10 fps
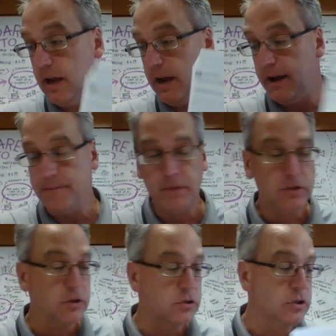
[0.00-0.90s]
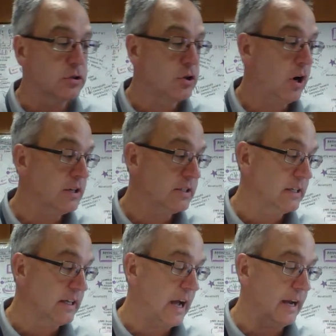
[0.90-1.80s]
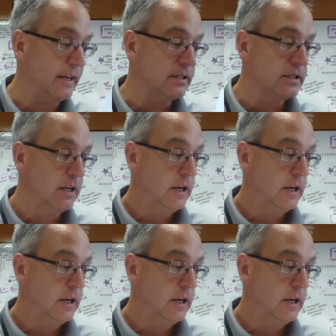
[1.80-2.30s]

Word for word: Um, there's just constant guidance